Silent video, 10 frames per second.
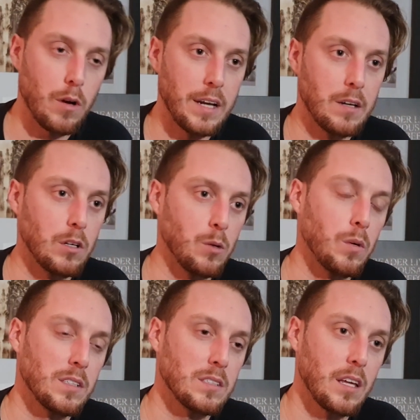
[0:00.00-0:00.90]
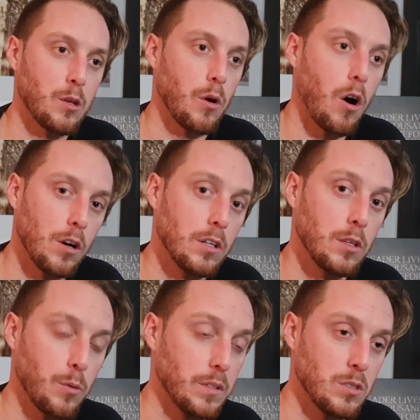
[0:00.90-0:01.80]
I know I don't want to say
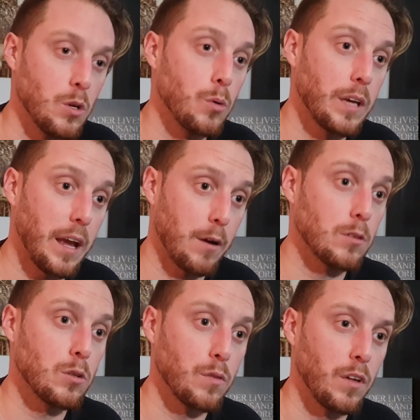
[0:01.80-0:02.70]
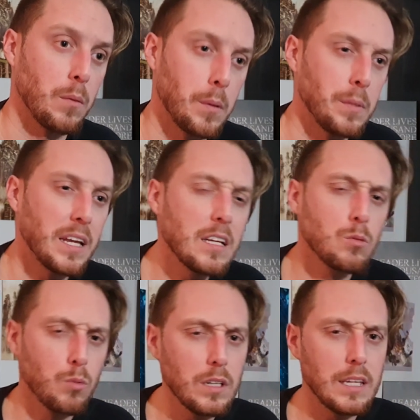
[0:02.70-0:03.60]
there is no character development, but he
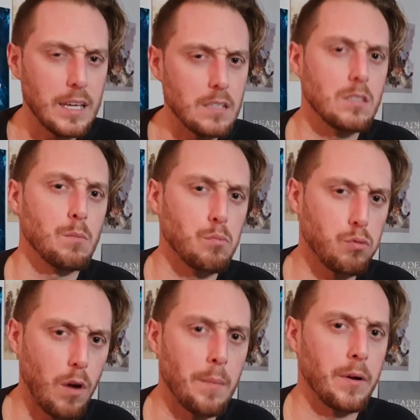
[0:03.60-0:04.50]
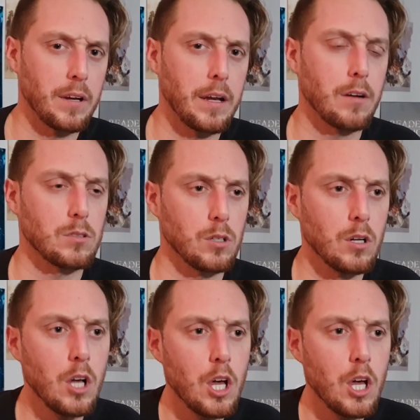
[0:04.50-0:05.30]
really is the primary character.